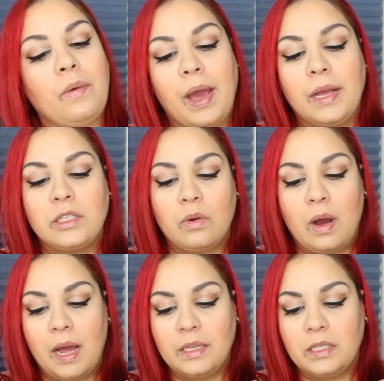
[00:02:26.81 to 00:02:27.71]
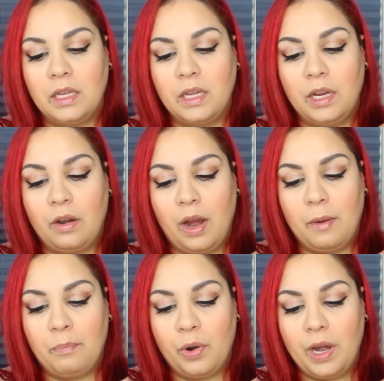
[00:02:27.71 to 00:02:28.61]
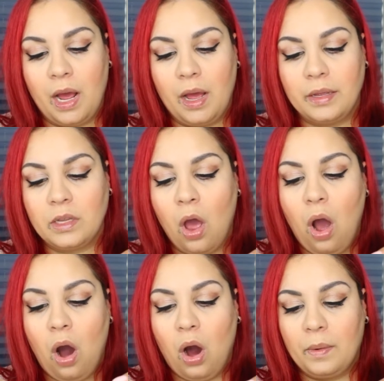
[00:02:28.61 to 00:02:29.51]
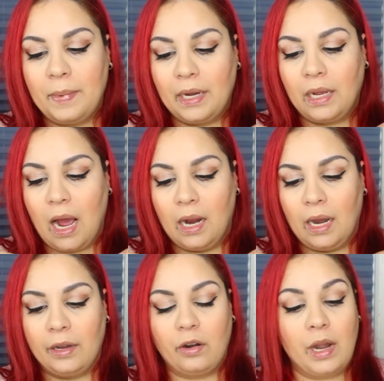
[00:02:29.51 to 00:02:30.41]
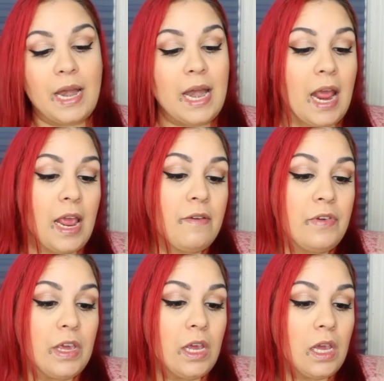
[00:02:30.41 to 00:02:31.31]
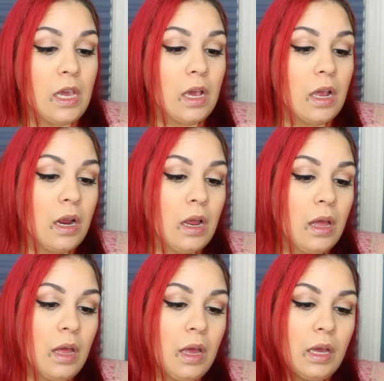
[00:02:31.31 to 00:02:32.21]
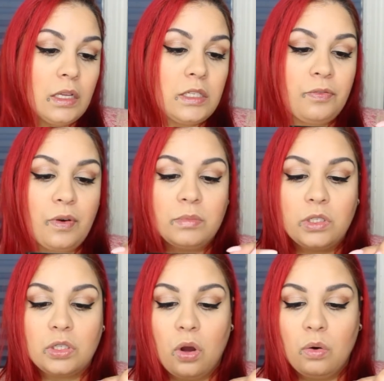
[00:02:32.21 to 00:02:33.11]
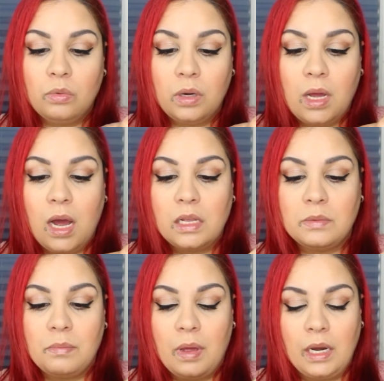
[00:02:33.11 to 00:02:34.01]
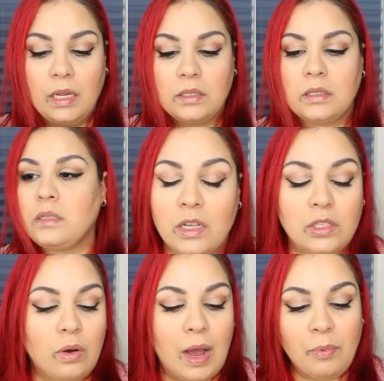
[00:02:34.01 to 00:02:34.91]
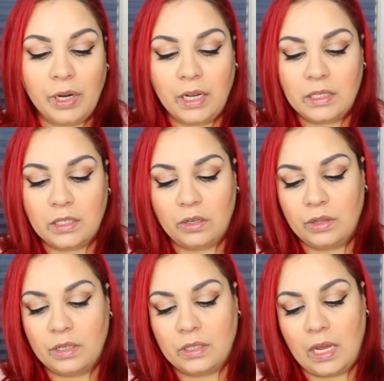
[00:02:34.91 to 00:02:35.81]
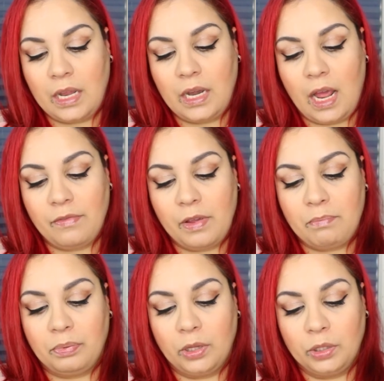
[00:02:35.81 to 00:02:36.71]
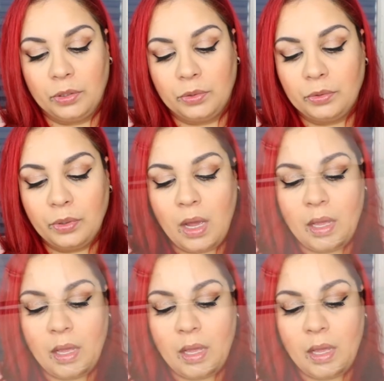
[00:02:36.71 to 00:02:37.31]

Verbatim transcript: Okay, so I see here a Pretty Eyes Automatic Eyeliner in Navy. It's from Skone Cosmetics. So I wouldn't consider this a navy blue.